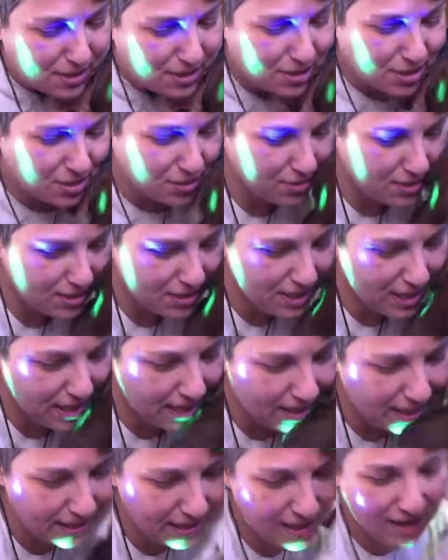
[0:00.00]
Don't deny
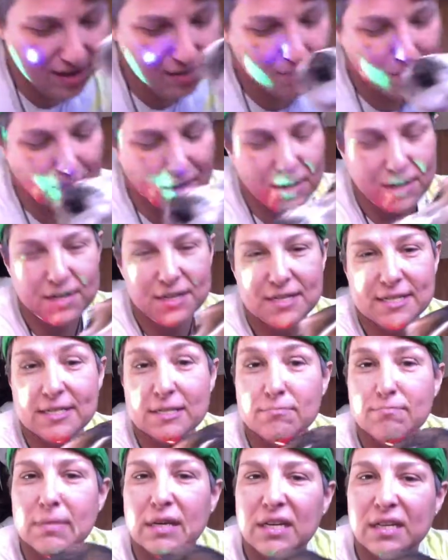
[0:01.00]
the love, Marty.
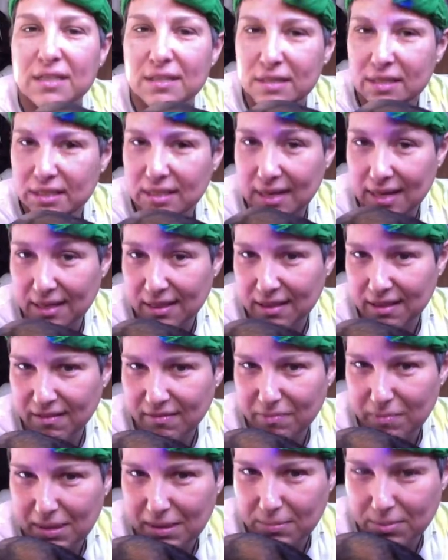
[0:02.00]
It's mean to deny
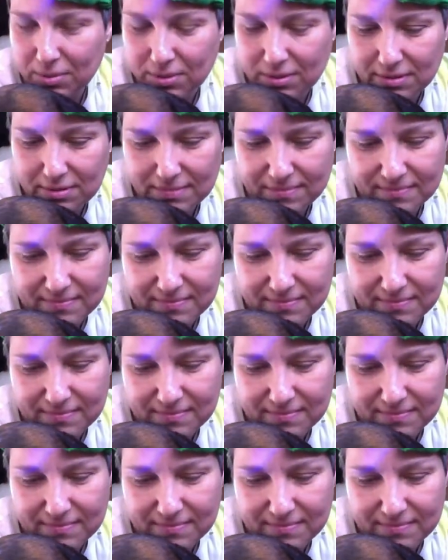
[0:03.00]
love, people.